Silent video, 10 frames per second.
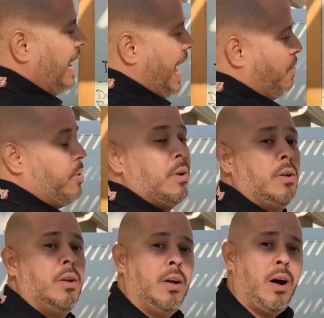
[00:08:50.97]
down
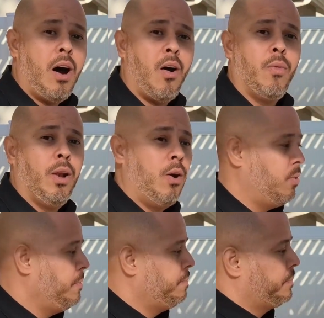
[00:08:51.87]
on the
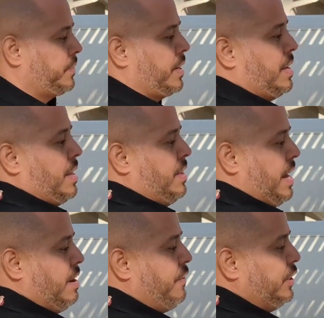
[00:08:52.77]
loan,
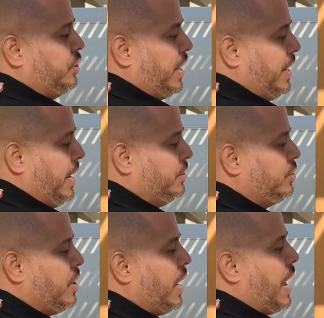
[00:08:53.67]
then FHA
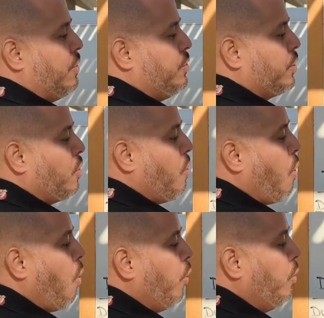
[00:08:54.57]
is going to allow you to
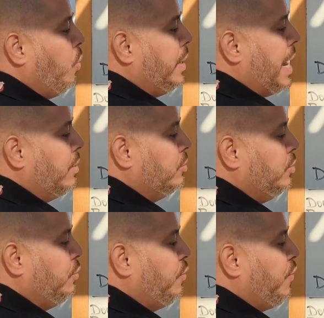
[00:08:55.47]
go all the way down
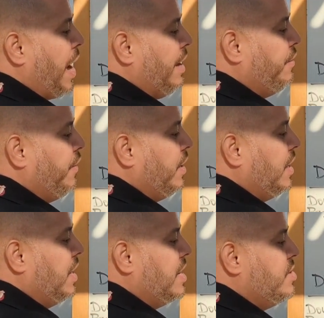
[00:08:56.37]
to
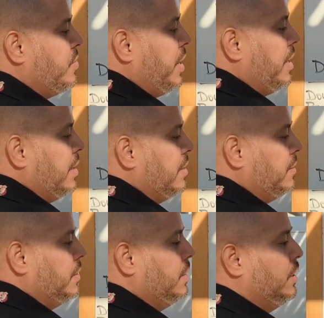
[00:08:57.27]
500.
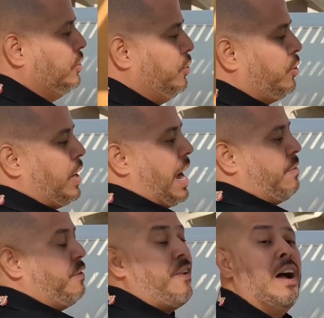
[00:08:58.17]
You could
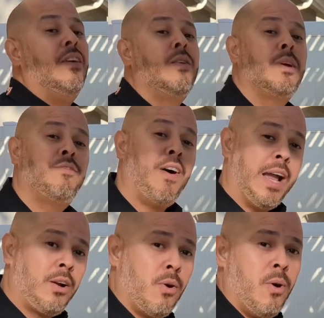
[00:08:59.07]
have a 500
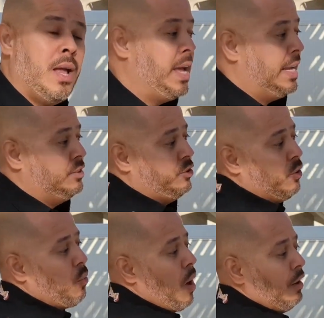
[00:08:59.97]
FICO and
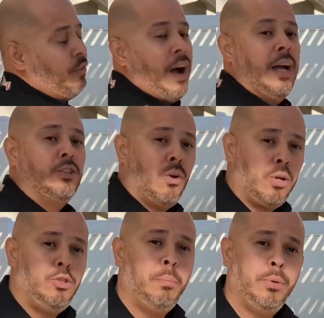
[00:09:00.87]
still qualify as
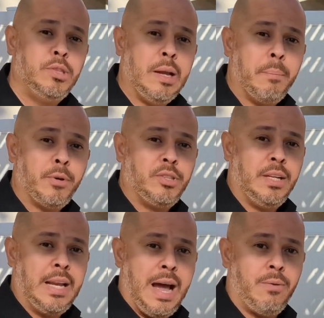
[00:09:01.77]
long as you put
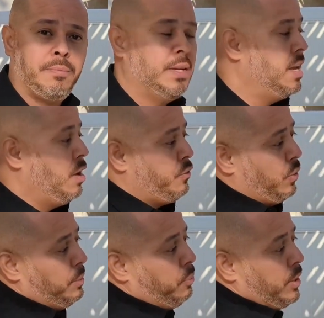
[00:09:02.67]
10% down. If
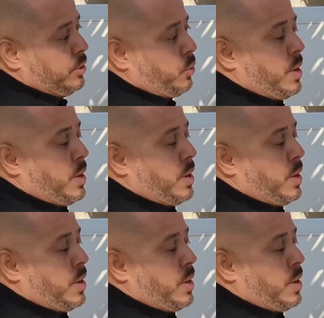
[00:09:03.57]
you're only putting